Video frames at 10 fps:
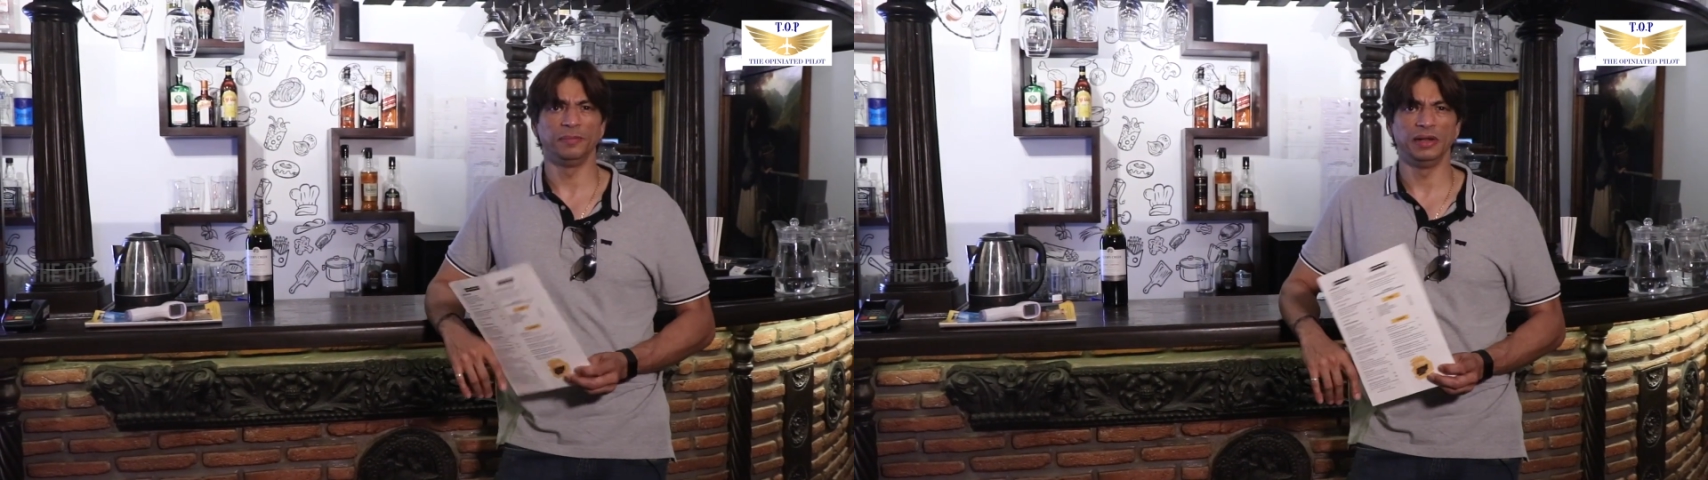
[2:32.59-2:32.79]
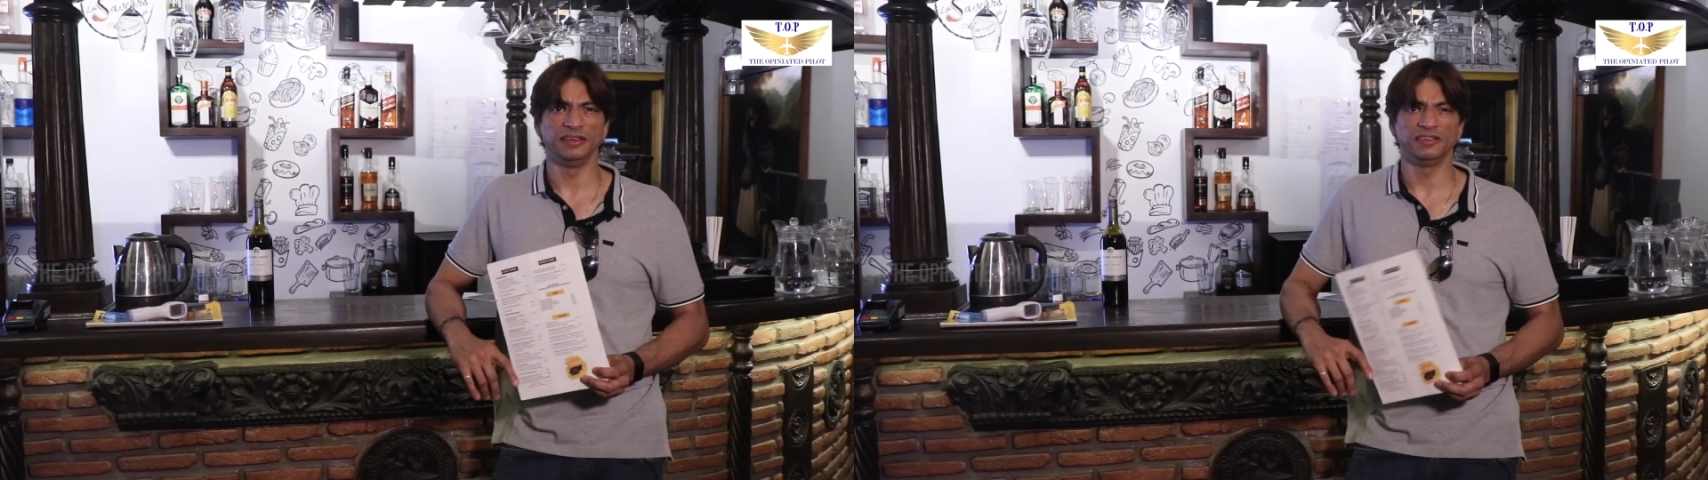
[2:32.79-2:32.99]

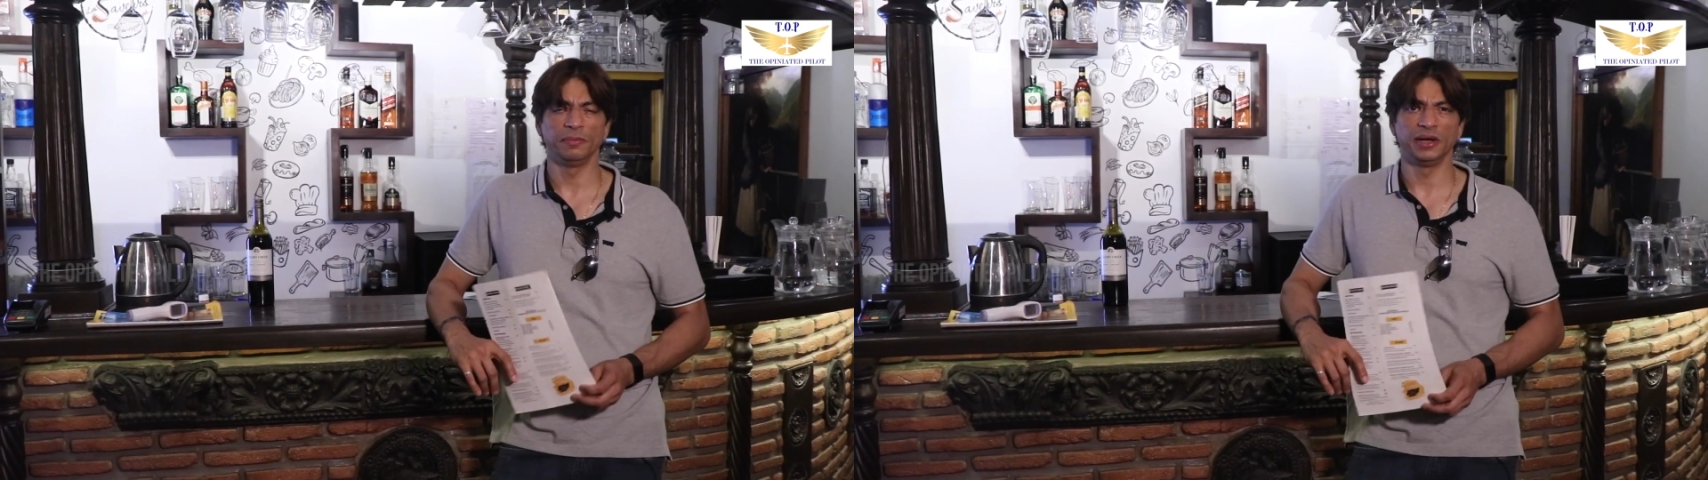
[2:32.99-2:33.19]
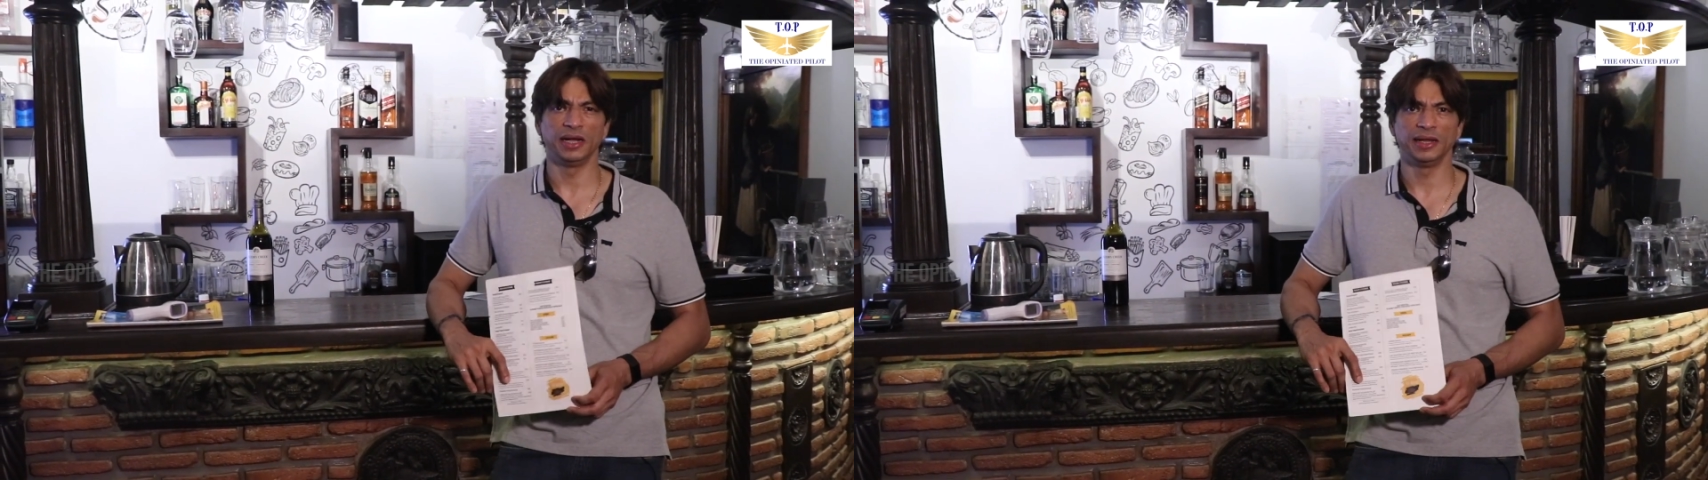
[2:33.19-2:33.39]
placed
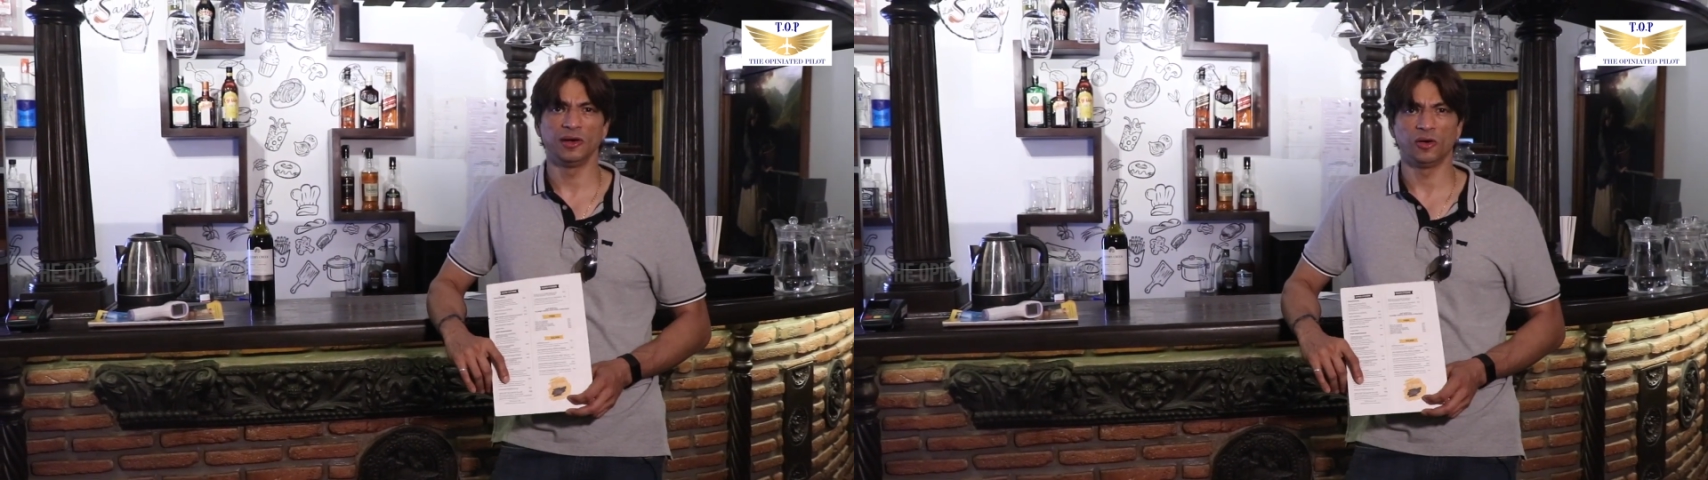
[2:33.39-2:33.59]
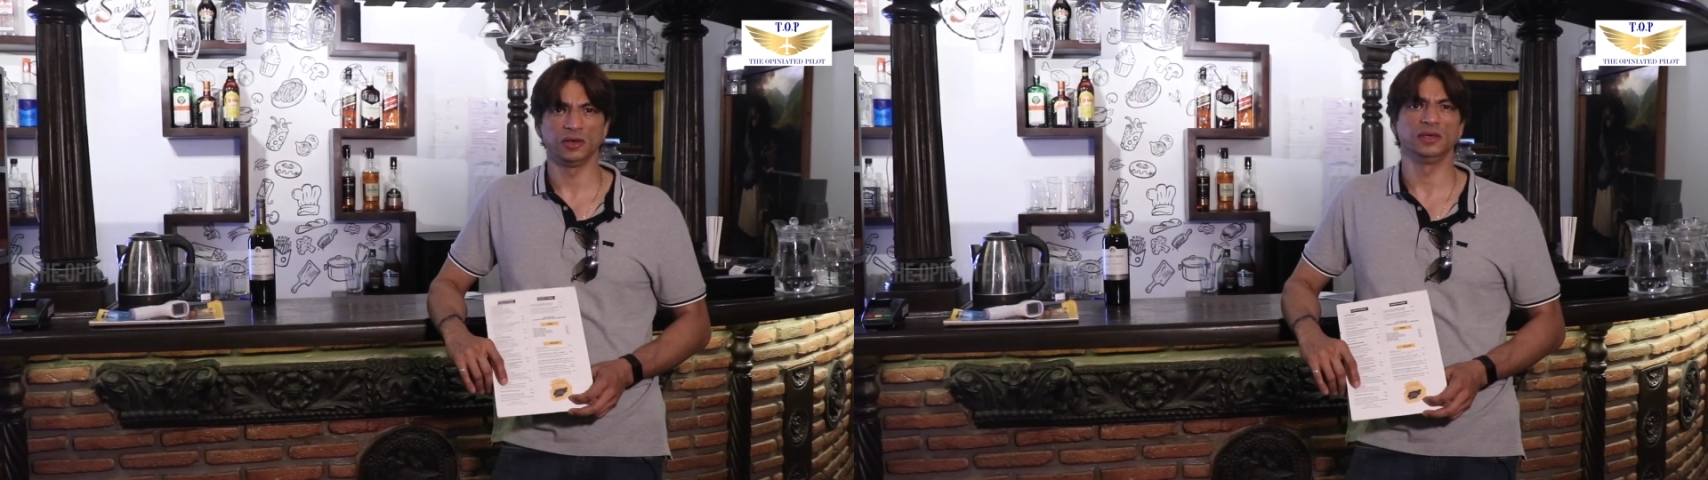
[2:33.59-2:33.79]
my
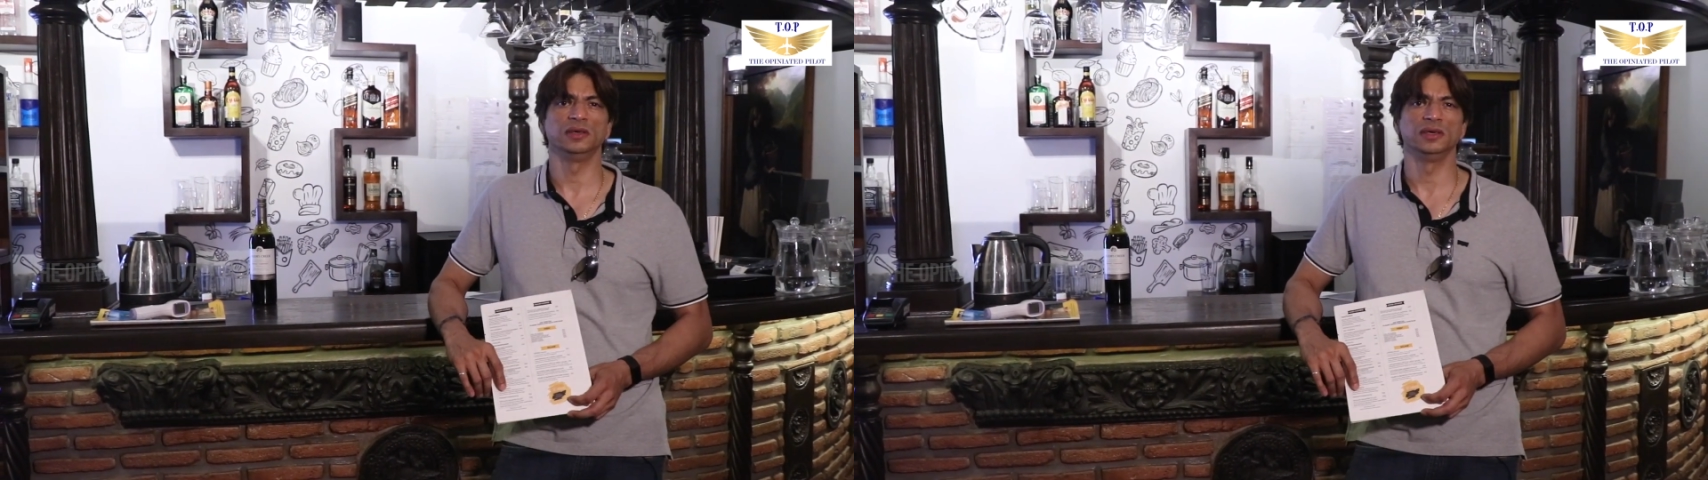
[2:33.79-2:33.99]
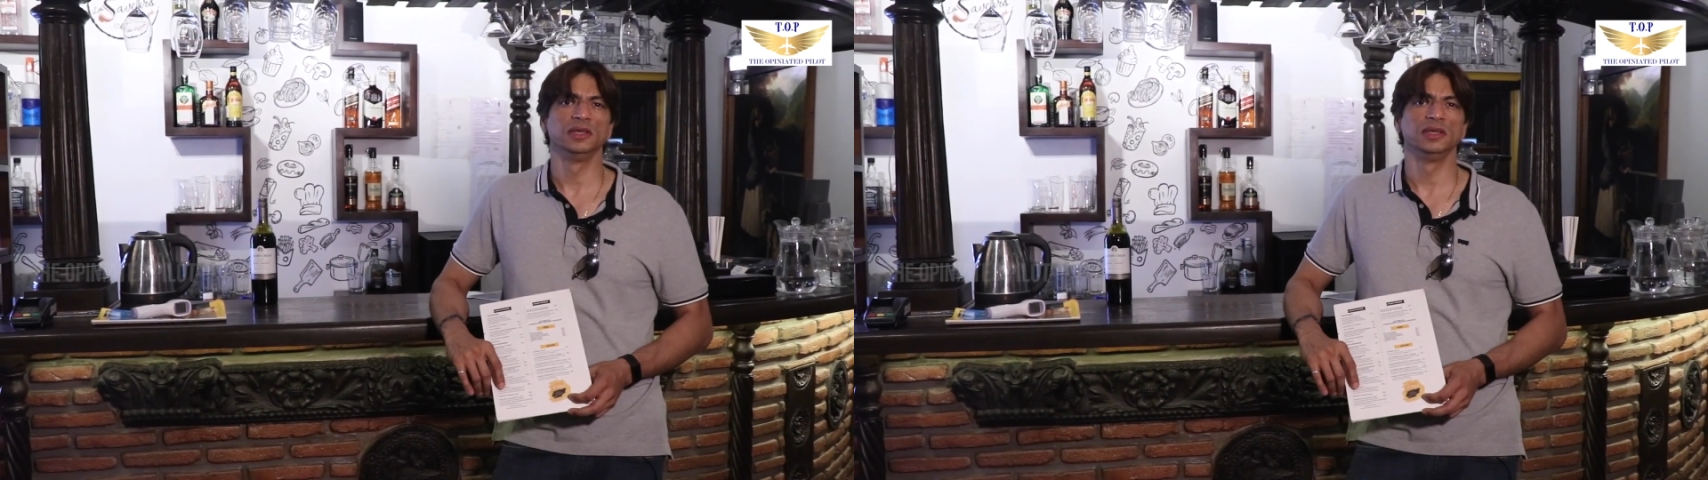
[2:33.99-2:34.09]
order,